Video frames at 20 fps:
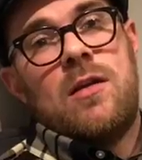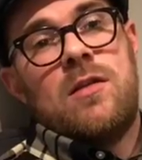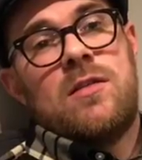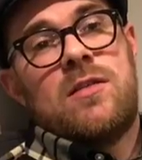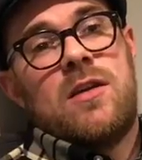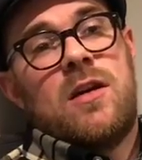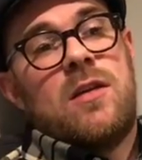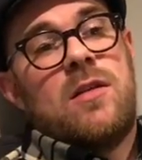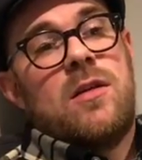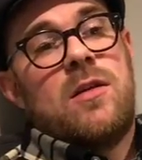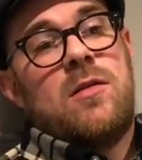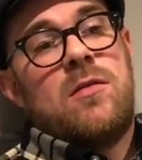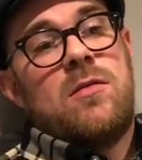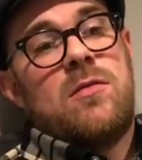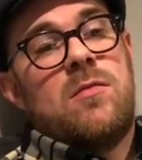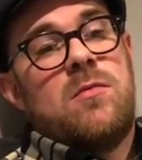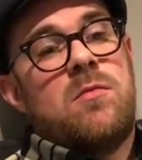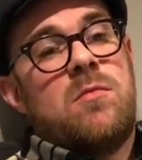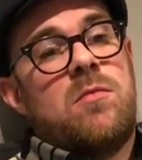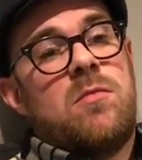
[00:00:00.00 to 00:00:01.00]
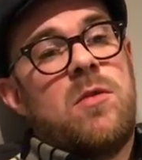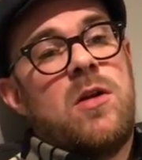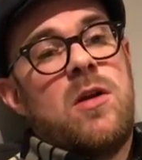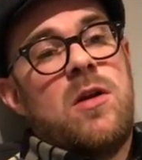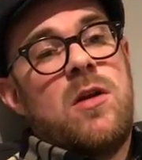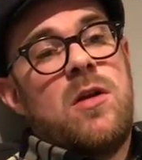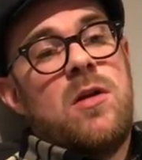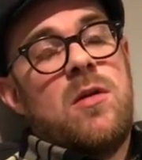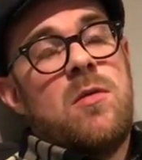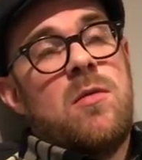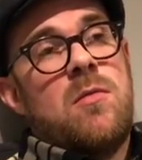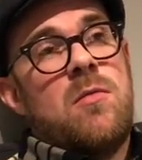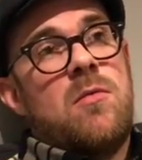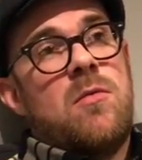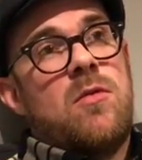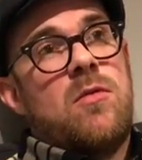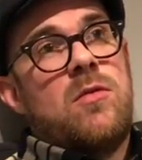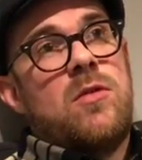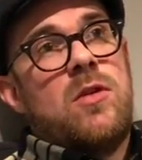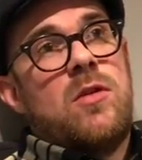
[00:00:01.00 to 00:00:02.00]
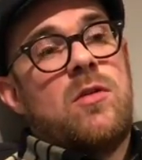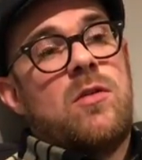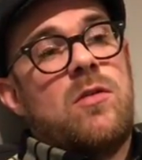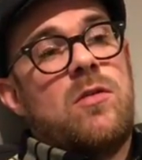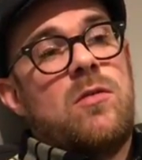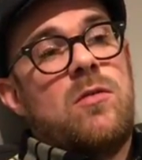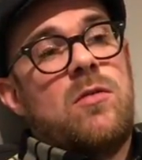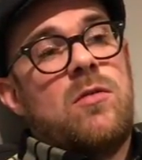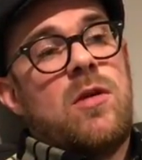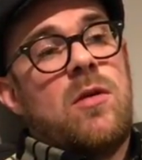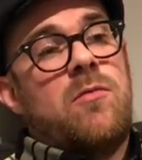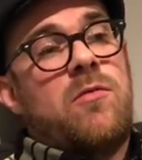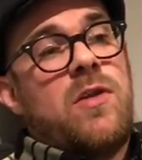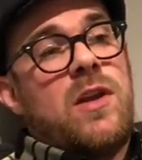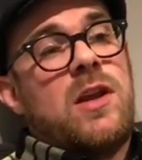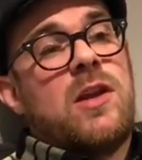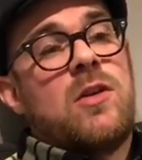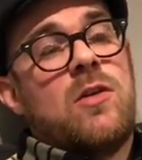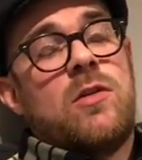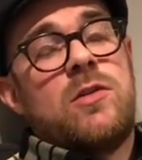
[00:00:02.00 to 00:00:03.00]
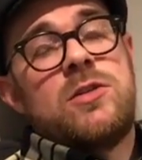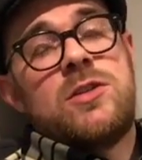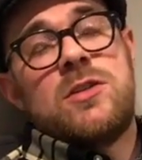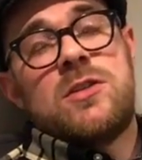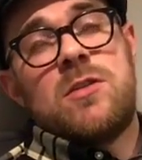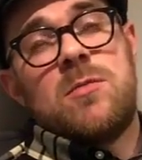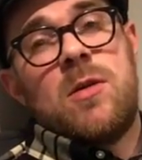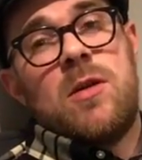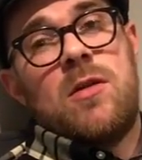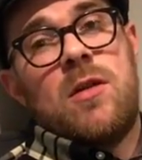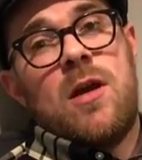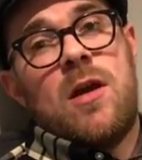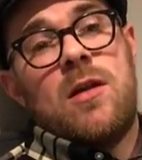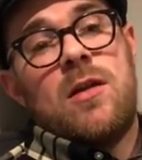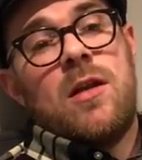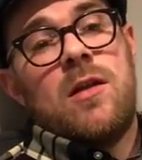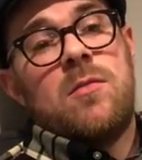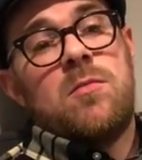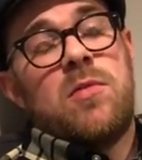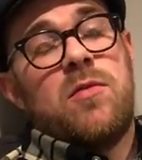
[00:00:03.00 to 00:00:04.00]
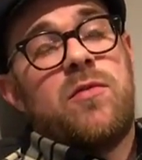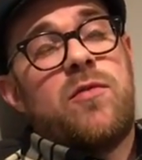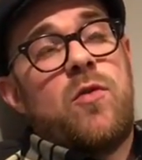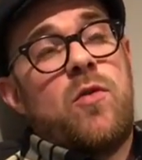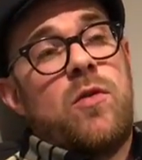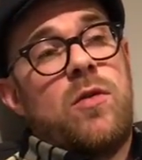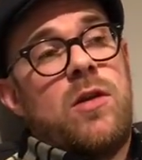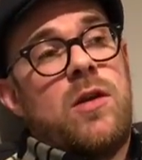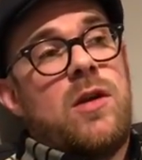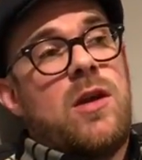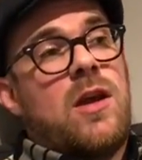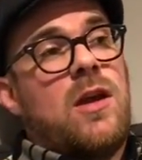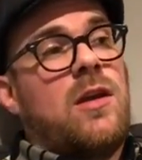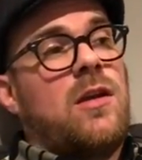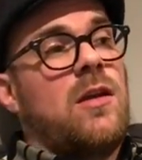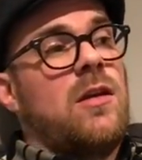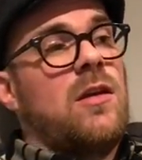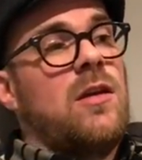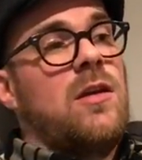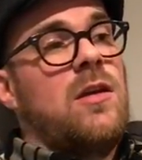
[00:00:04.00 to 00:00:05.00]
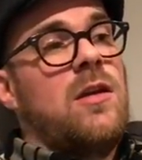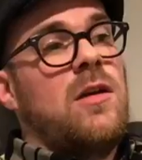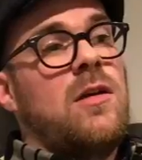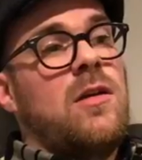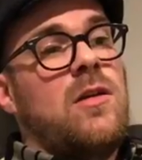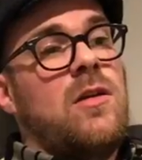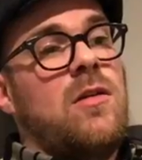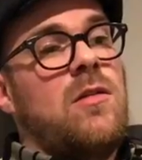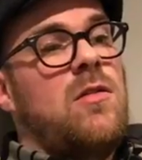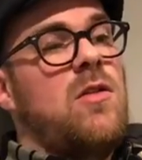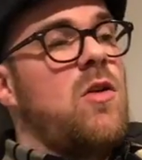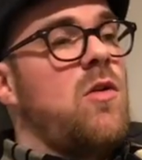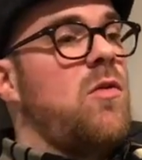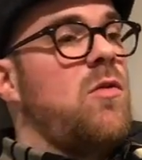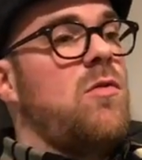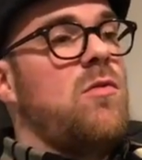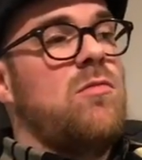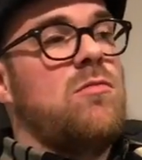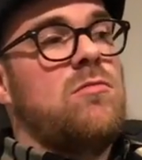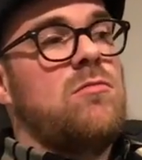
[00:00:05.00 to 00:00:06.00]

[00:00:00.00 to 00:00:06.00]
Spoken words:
Certainly you know, I'm very conscious about that. Like before the gig, no.